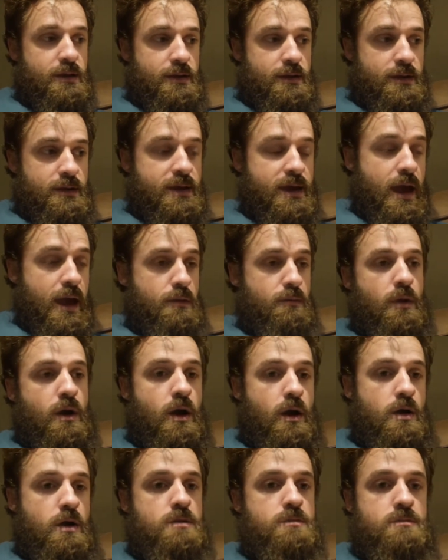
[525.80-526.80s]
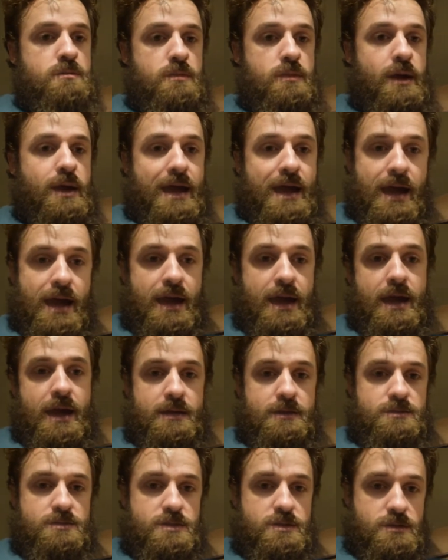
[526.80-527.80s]
Came home
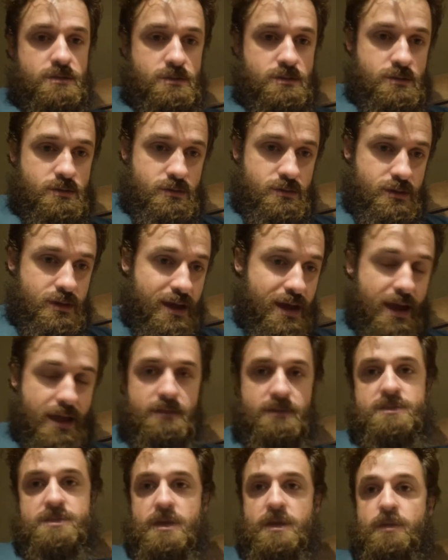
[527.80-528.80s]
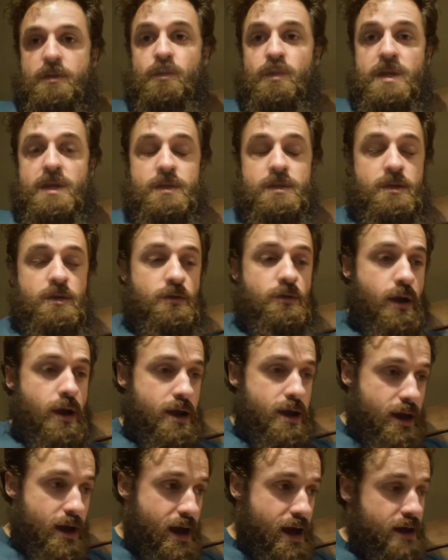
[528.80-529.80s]
and hadn't done a wee in the
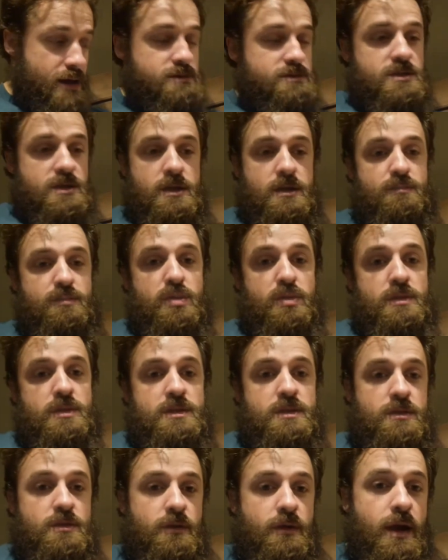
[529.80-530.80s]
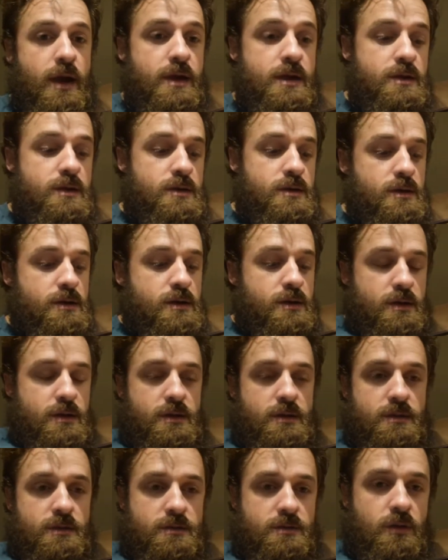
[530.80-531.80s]
crate, hadn't done a poo in the crate.
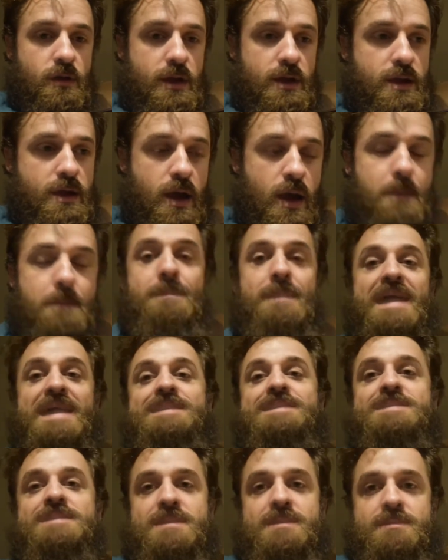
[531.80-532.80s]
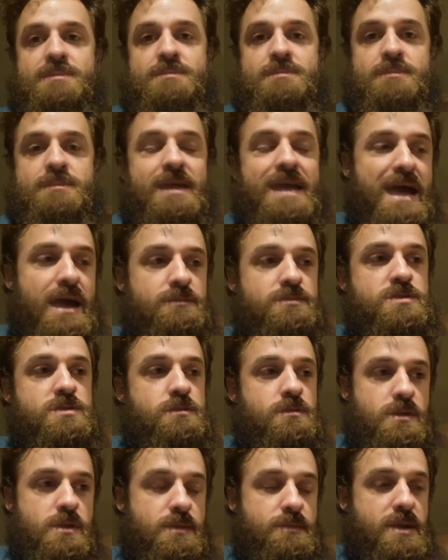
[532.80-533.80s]
Like, amazing.
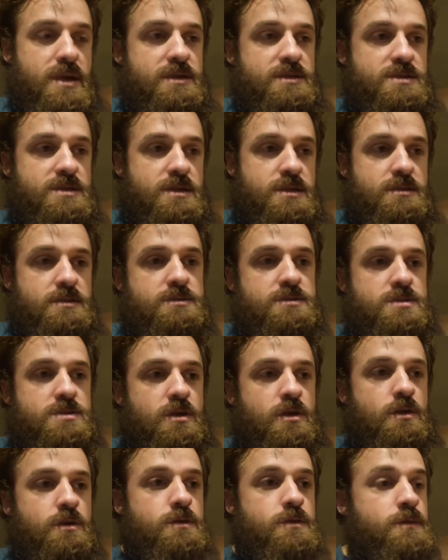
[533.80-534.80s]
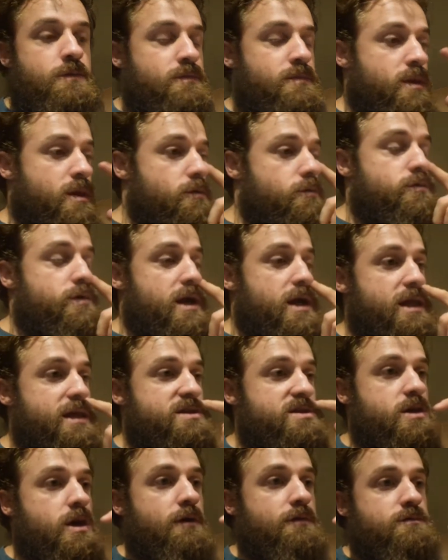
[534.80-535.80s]
Absolutely amazing. So really
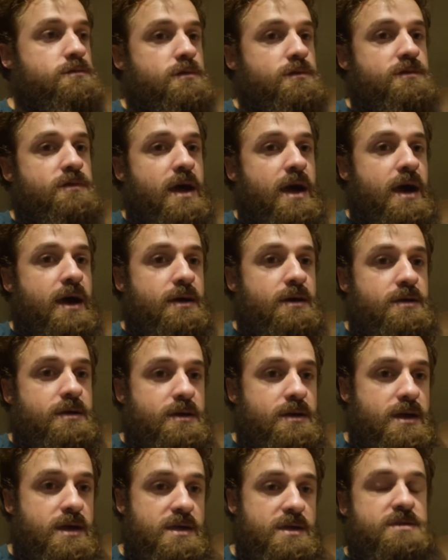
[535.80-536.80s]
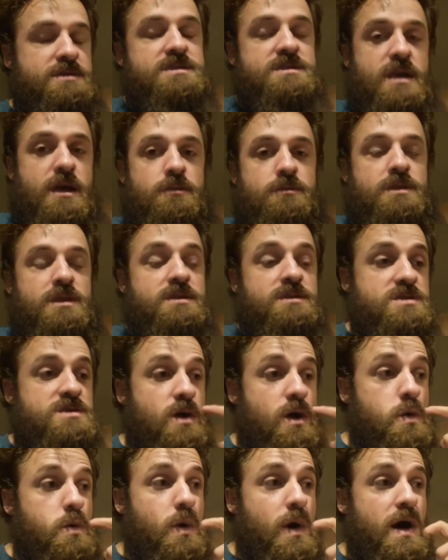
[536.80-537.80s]
chuffed with that. He's settled in
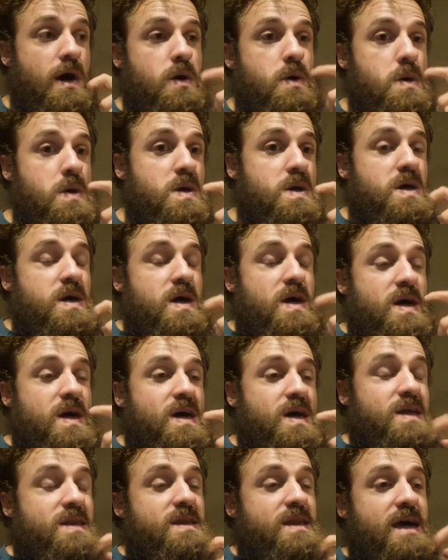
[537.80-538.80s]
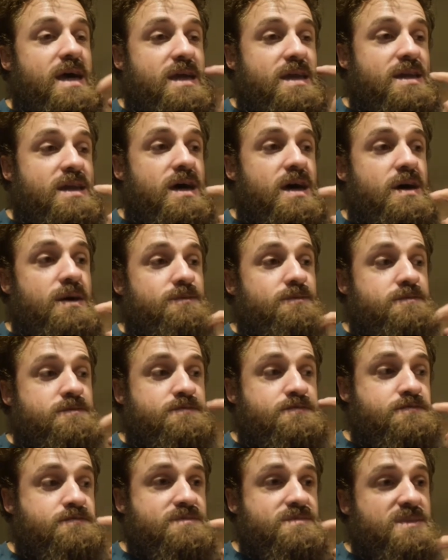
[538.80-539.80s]
so well. And then...
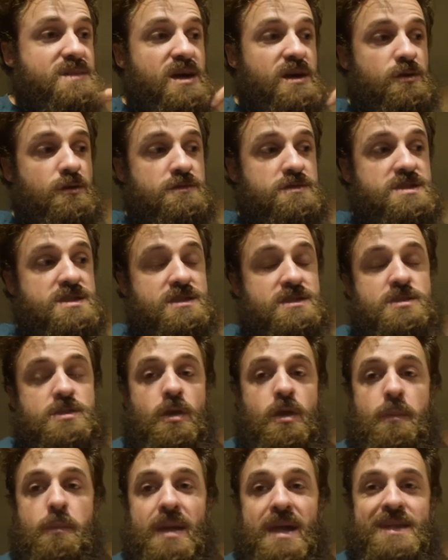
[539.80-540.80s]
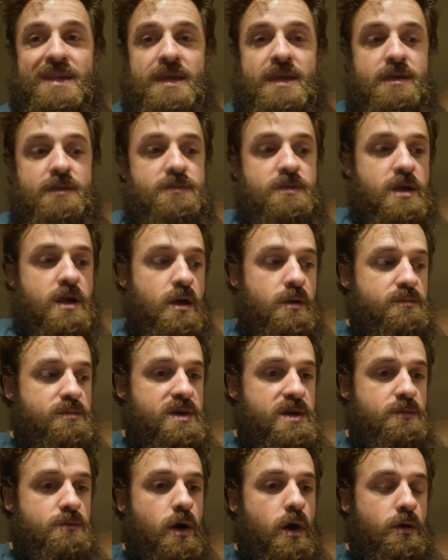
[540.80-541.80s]
And obviously he's got Ben here for
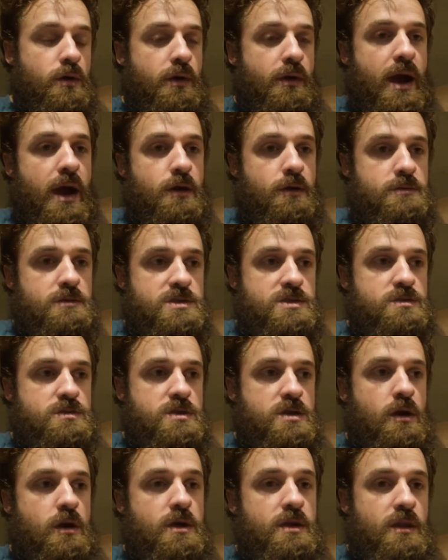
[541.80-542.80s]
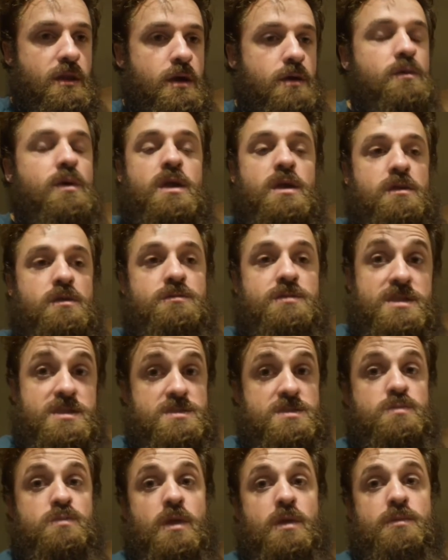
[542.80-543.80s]
company while we're out, which was kind of like one of the reasons why we